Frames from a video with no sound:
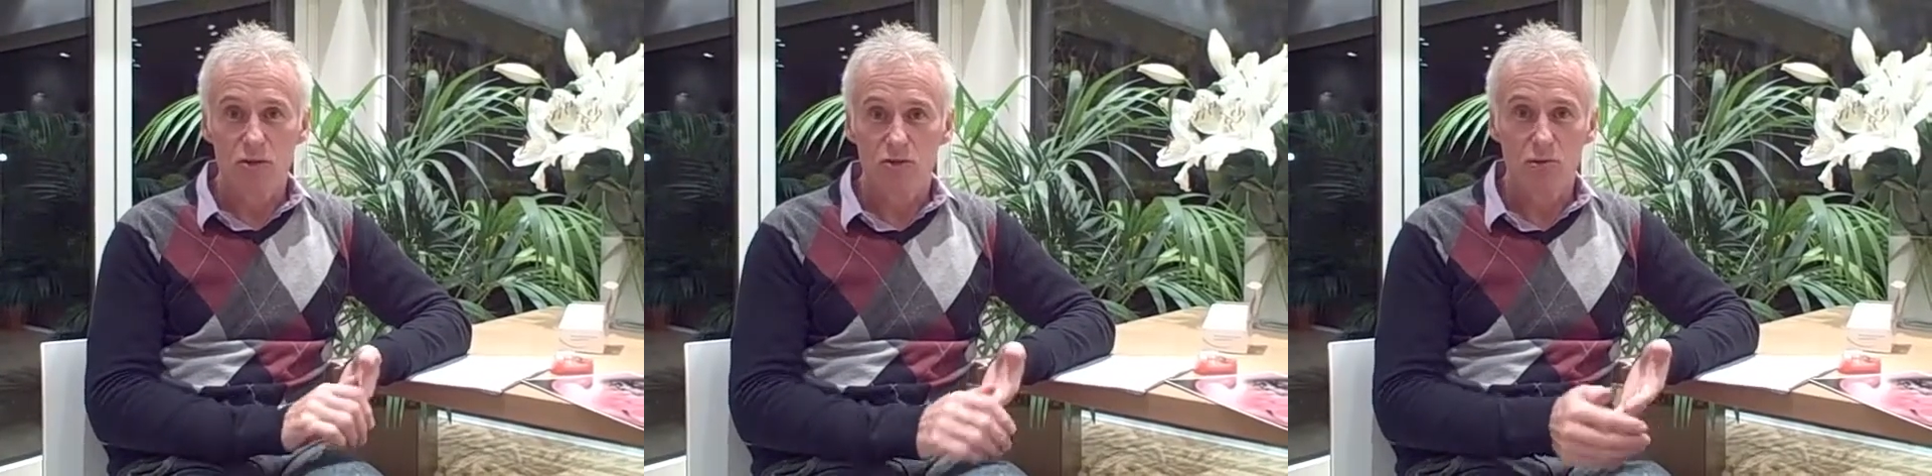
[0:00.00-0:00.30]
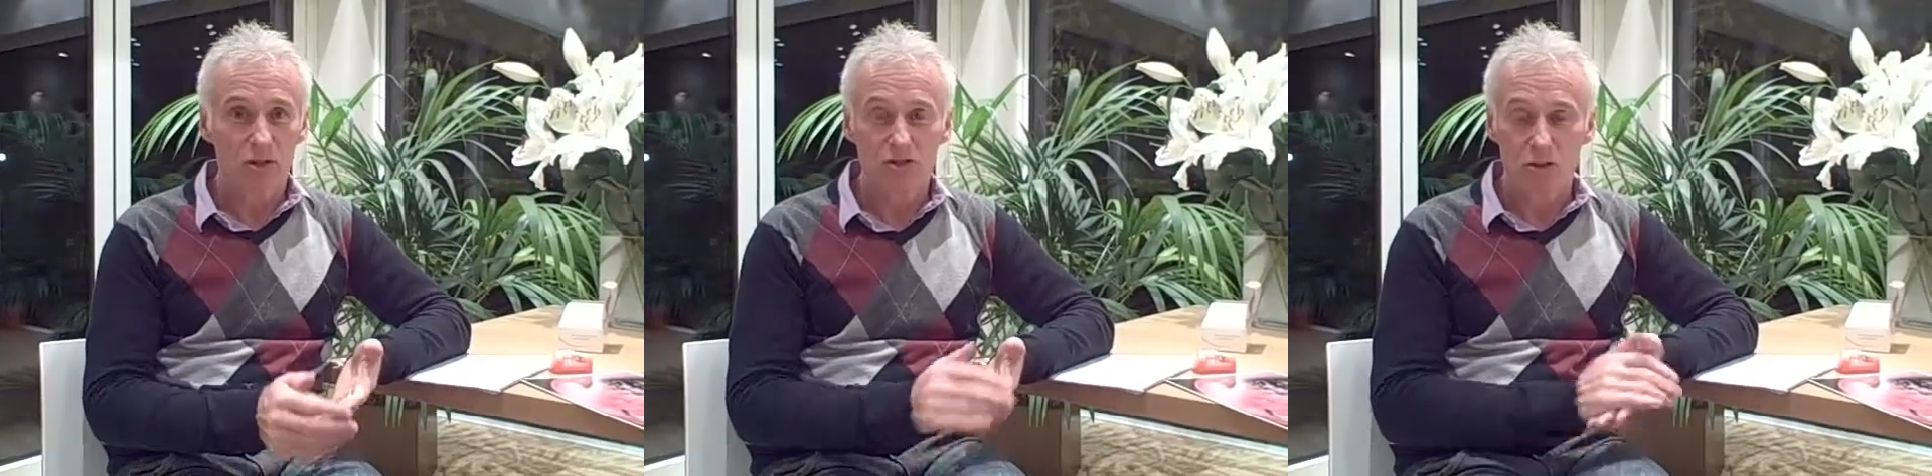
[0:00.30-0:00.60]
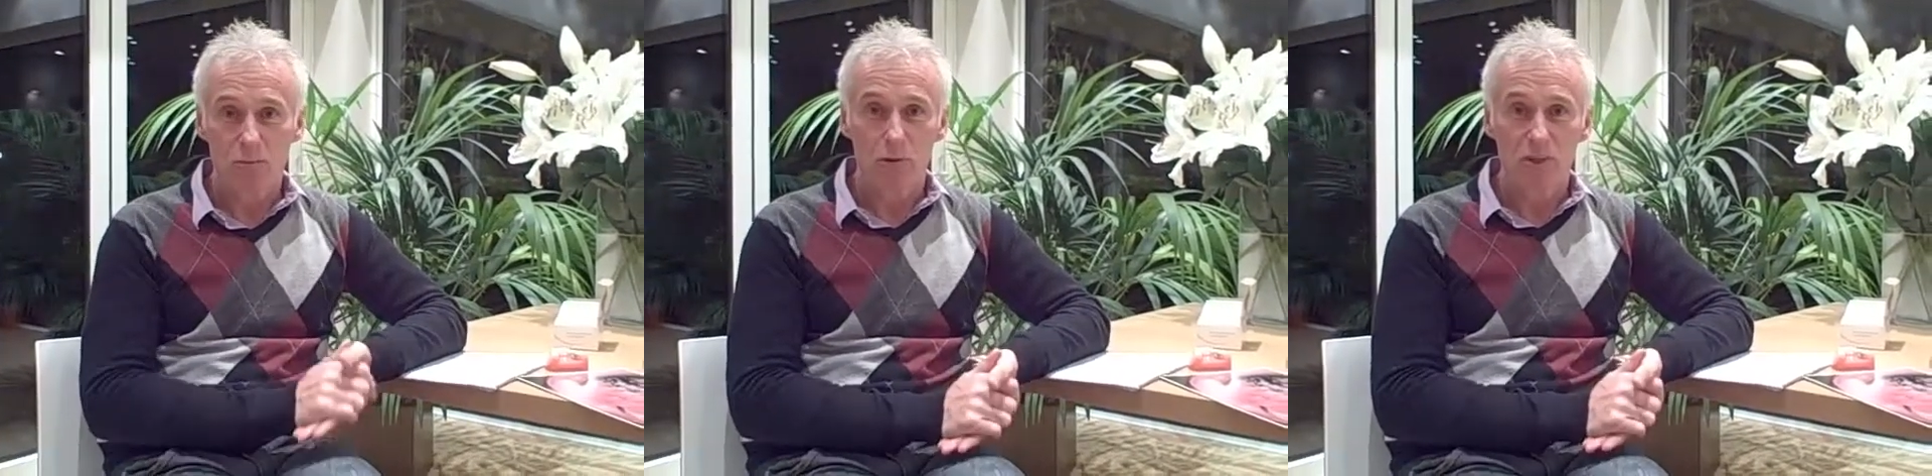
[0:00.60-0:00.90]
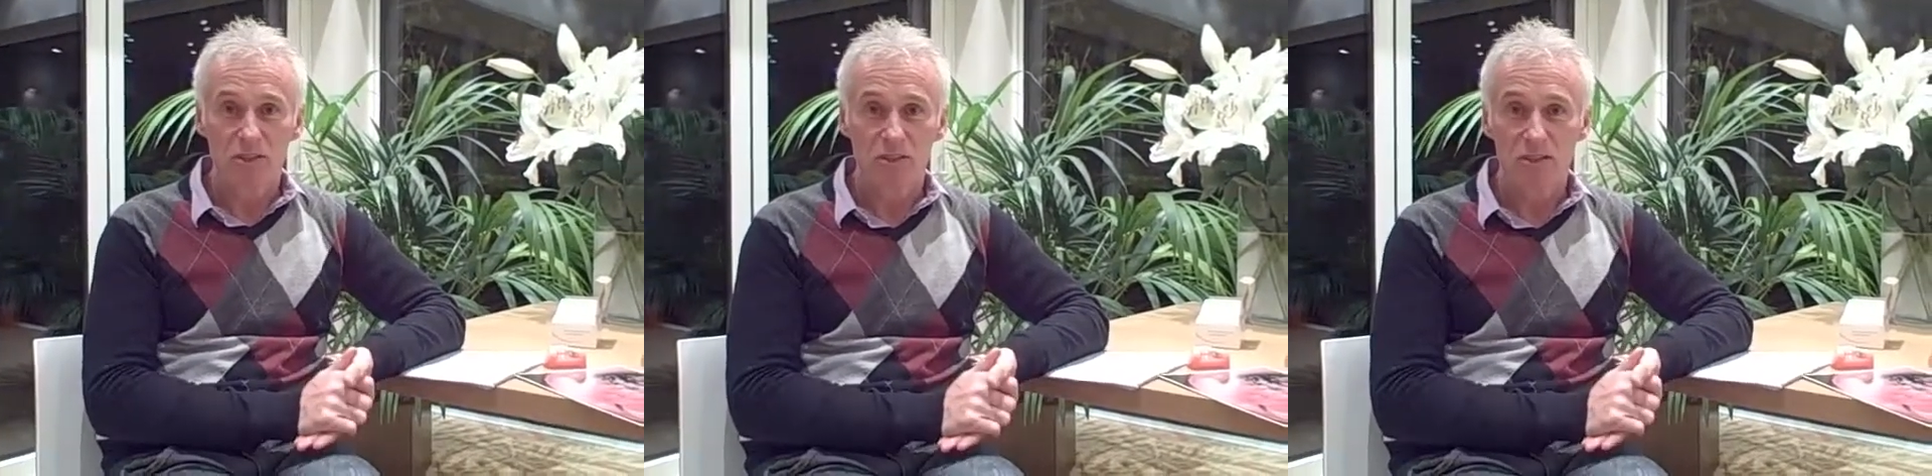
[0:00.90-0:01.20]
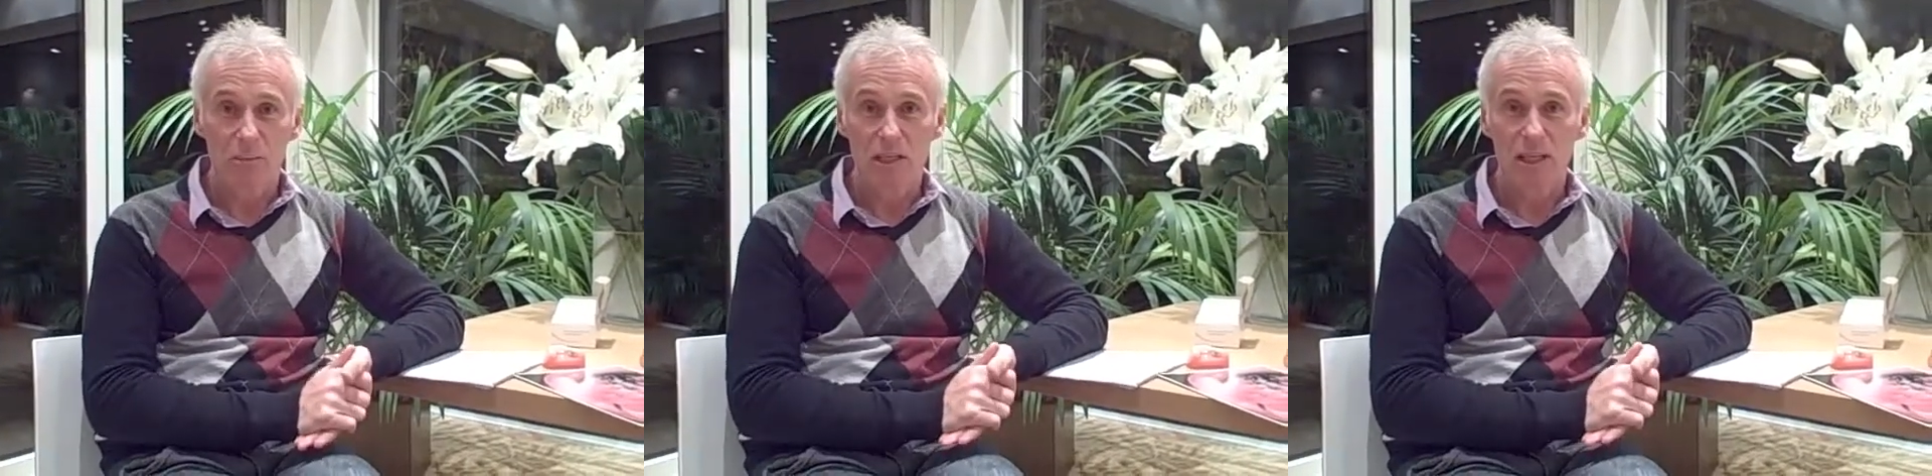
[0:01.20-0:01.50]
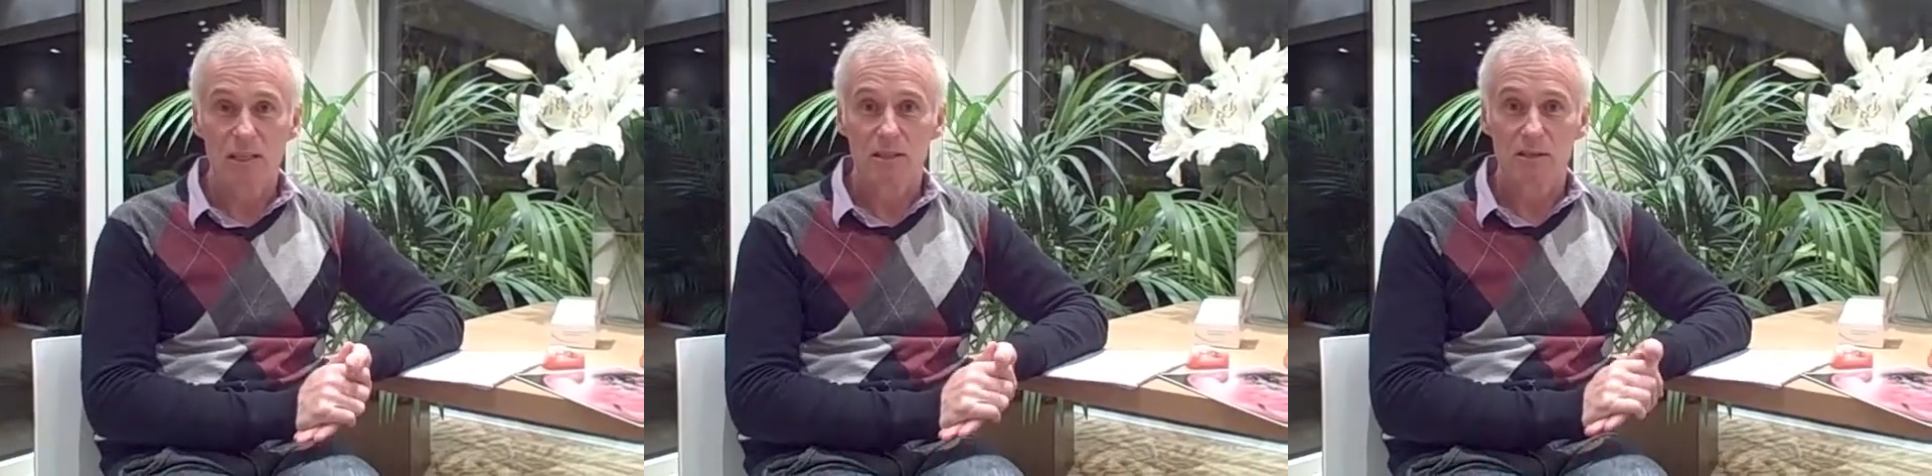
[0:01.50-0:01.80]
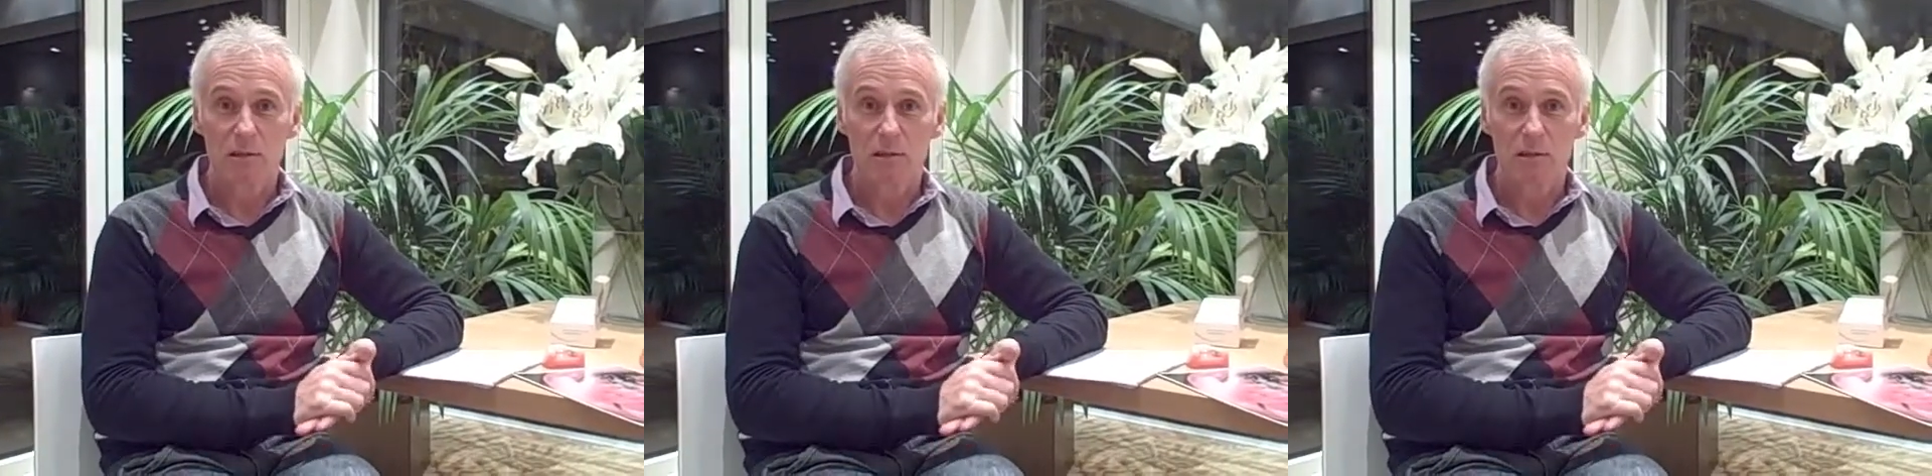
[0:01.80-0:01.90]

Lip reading: you can ring us on Brighton 88